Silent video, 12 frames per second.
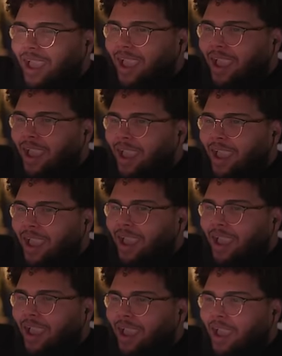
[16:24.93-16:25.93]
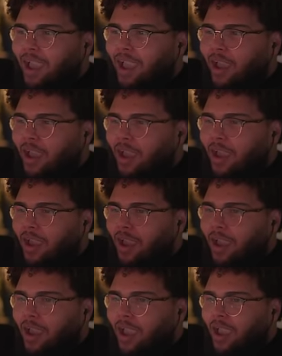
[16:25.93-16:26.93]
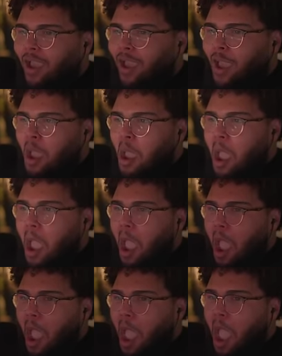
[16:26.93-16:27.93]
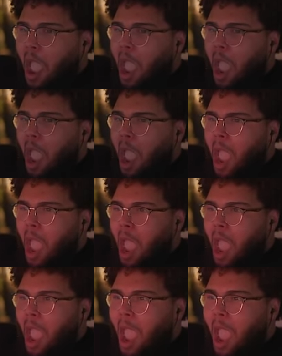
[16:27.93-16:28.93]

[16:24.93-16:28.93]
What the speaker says: No one is speaking in this clip.